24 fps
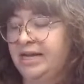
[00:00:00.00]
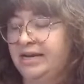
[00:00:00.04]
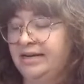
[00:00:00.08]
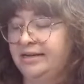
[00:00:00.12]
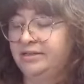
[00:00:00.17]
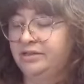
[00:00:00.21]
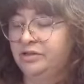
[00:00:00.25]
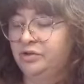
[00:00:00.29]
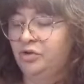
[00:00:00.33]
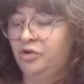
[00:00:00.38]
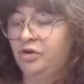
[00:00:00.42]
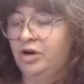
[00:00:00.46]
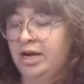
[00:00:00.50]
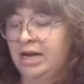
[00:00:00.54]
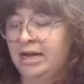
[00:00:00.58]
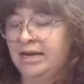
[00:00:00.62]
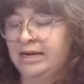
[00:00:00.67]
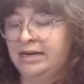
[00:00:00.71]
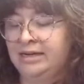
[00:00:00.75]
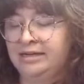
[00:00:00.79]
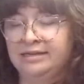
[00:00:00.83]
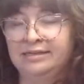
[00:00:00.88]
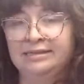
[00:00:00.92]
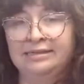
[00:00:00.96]
and it's
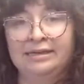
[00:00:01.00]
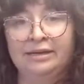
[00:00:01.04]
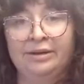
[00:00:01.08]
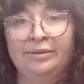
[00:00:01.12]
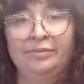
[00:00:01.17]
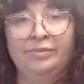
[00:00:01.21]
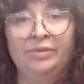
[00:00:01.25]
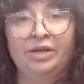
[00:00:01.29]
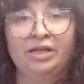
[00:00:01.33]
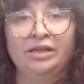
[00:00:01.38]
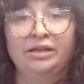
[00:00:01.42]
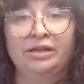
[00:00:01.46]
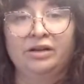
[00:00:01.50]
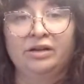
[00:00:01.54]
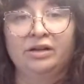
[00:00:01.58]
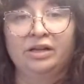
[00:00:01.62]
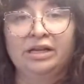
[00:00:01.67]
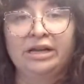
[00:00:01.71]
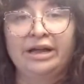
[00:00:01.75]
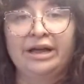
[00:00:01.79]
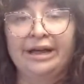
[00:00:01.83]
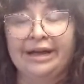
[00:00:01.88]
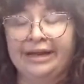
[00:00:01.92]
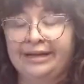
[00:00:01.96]
created some
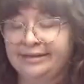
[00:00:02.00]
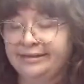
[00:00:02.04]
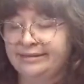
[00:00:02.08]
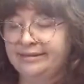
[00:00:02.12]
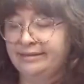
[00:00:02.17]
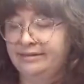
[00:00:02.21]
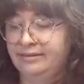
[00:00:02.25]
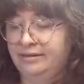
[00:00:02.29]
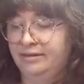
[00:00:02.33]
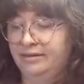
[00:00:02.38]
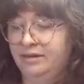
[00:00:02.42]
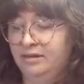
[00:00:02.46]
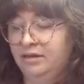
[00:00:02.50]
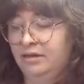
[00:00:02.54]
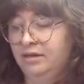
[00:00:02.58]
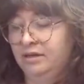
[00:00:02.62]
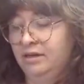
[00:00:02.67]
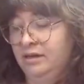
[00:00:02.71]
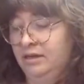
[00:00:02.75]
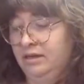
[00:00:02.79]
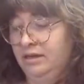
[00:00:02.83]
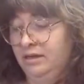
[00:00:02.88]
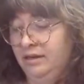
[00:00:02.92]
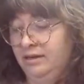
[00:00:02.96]
little lines.
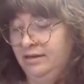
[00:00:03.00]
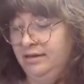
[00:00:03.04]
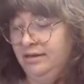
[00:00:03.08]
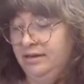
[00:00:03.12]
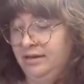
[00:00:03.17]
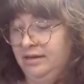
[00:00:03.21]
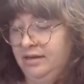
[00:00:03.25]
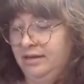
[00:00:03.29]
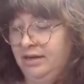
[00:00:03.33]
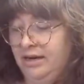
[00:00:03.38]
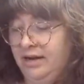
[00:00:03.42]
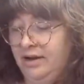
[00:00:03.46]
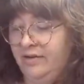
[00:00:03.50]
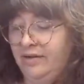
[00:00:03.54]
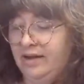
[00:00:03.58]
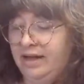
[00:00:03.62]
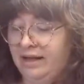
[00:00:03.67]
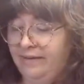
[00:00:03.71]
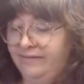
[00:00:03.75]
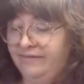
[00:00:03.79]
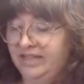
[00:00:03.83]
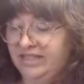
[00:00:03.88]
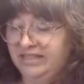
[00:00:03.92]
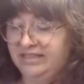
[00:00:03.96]
Now,
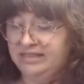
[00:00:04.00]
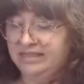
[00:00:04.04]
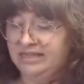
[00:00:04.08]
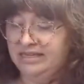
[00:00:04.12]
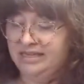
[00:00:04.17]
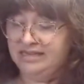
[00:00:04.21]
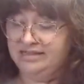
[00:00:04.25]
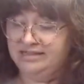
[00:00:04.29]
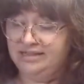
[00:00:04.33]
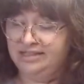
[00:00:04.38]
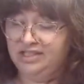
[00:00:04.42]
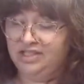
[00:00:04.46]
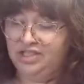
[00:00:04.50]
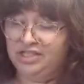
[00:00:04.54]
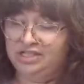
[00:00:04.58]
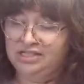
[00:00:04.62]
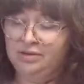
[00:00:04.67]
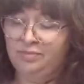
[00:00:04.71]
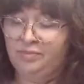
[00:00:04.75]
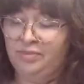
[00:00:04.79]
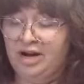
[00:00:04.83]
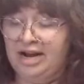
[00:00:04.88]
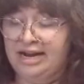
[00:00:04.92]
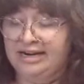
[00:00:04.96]
obviously, this is
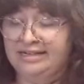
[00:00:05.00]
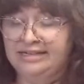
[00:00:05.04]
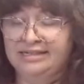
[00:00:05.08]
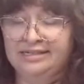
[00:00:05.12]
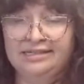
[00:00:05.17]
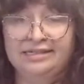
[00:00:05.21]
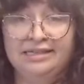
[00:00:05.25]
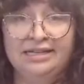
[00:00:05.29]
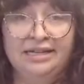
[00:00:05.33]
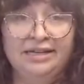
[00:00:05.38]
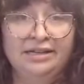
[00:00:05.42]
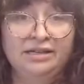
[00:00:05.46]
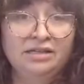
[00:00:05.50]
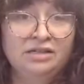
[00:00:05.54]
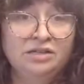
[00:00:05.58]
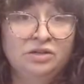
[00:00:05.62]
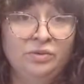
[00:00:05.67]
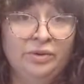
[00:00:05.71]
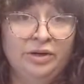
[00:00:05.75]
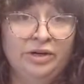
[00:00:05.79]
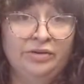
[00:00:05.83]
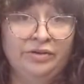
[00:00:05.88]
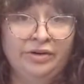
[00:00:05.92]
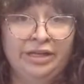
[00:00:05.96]
just a practice thing, so
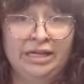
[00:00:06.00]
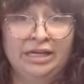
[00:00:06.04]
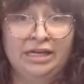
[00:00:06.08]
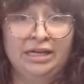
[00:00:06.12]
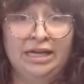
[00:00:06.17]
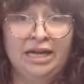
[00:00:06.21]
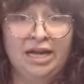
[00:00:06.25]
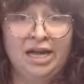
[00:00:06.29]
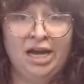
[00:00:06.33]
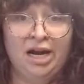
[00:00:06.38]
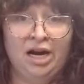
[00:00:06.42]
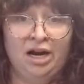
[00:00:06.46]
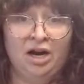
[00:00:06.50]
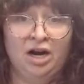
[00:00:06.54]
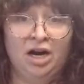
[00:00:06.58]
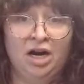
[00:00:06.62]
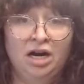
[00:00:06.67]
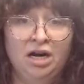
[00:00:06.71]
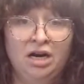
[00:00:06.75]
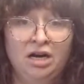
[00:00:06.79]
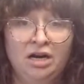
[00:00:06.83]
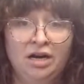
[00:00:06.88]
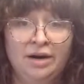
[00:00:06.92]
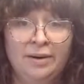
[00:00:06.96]
we don't really
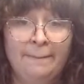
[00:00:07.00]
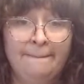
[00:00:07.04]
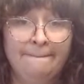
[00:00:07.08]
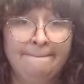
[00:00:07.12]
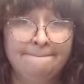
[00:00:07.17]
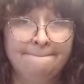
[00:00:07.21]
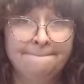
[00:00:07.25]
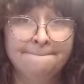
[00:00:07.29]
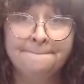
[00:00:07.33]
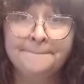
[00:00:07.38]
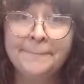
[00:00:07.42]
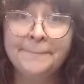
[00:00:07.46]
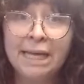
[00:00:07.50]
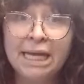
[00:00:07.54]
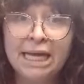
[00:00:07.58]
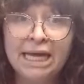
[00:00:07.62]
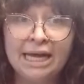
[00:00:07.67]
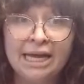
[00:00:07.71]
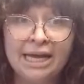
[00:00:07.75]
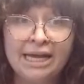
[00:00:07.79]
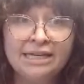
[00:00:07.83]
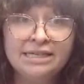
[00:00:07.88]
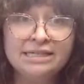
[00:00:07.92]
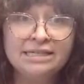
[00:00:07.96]
care.
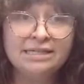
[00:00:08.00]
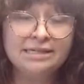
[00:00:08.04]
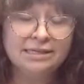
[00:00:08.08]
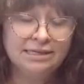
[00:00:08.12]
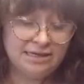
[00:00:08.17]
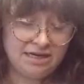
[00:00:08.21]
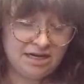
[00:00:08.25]
But